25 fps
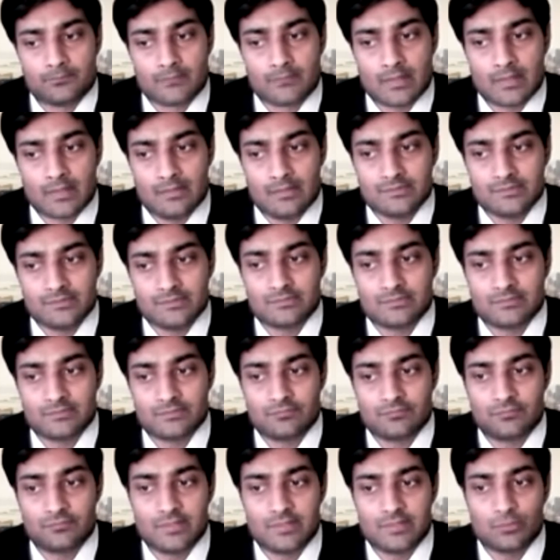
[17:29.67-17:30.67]
It's just the
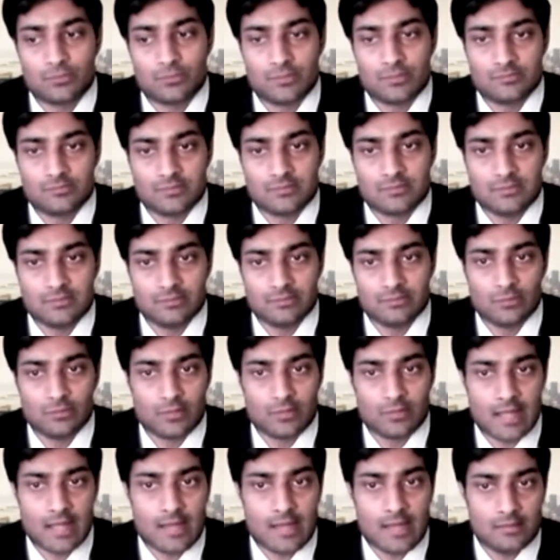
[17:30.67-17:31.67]
frequency is a lot
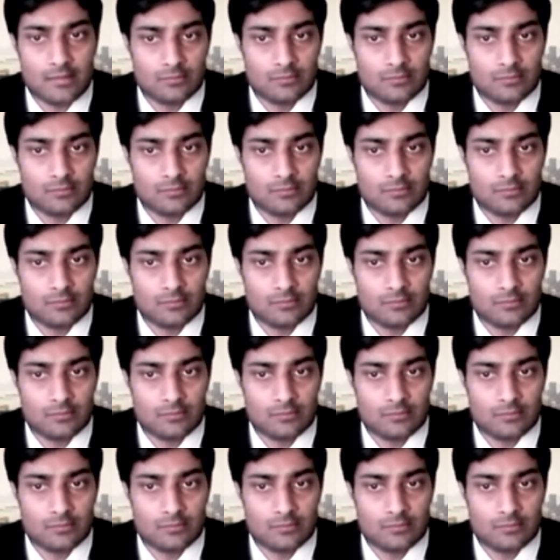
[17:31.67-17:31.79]
higher.